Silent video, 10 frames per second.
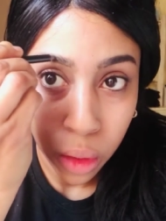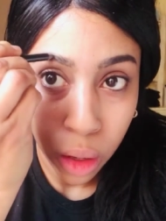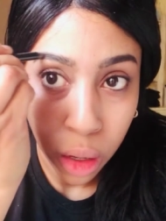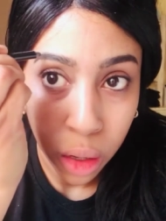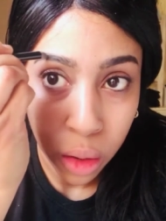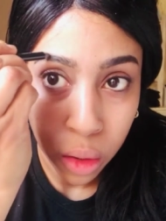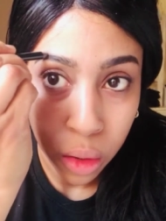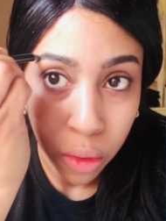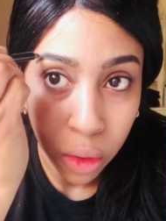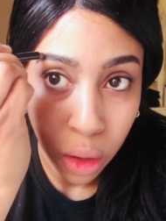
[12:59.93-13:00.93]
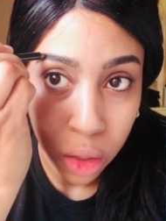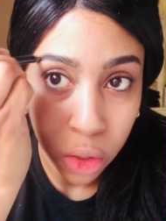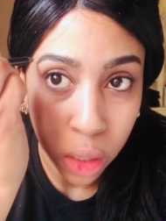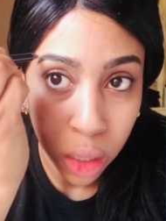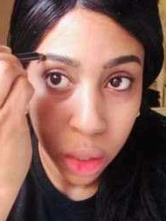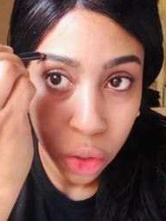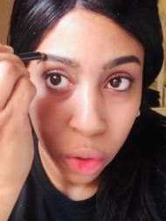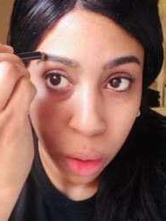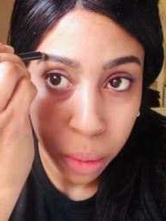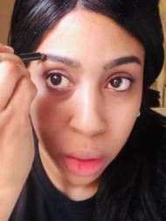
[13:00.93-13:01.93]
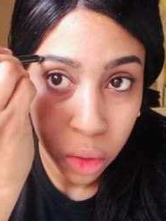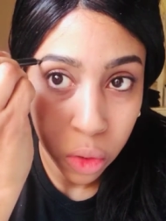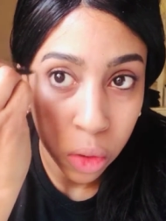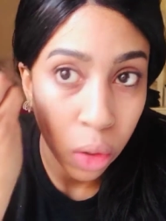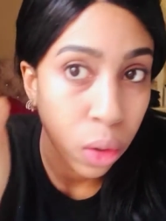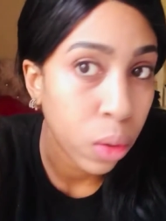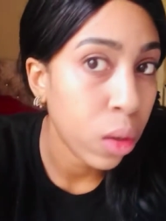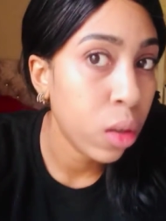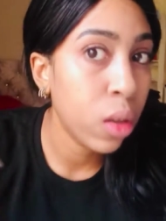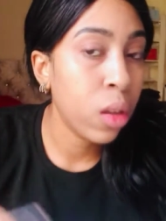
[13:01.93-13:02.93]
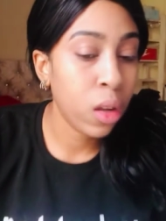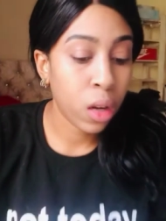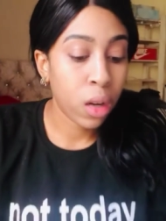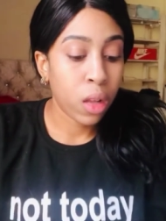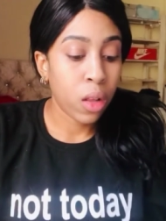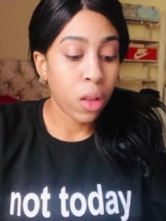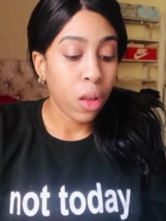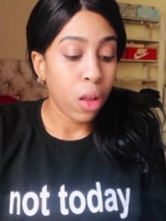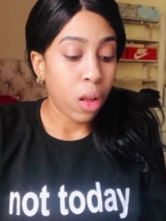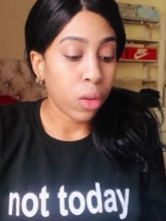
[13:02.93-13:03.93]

And there's actually any sharpening, so I'll